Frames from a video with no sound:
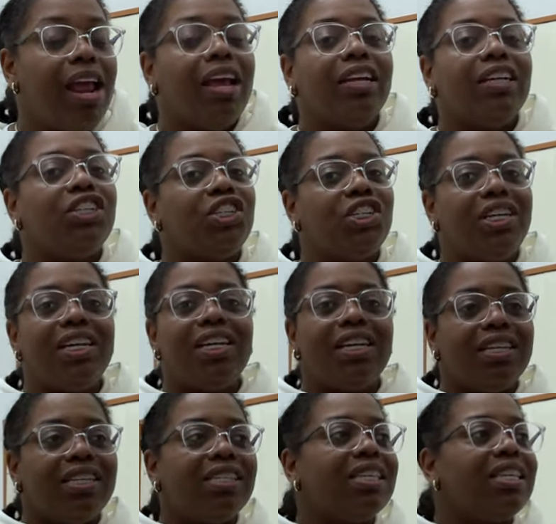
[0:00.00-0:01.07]
She
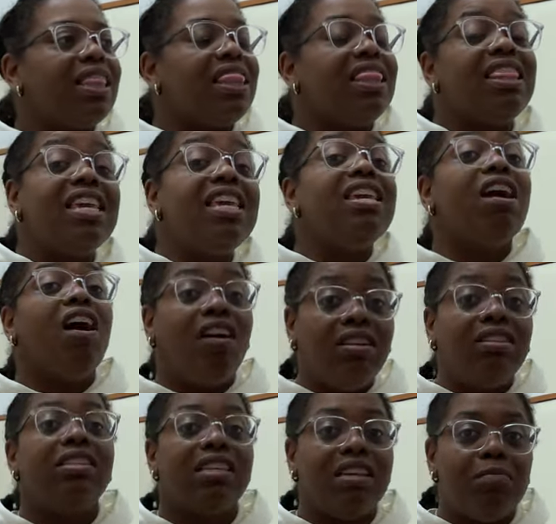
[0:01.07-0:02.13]
is the
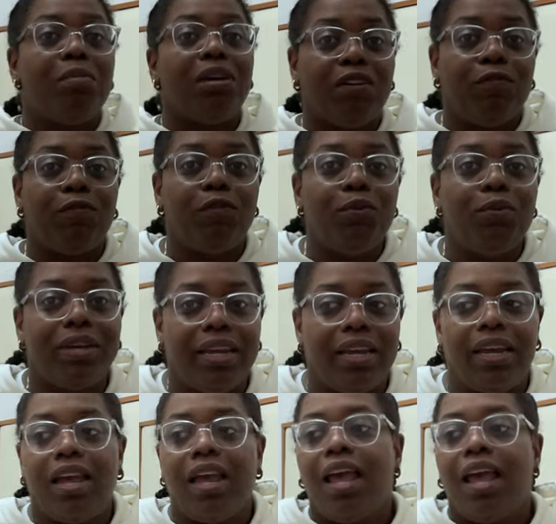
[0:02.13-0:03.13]
ultimate foodie.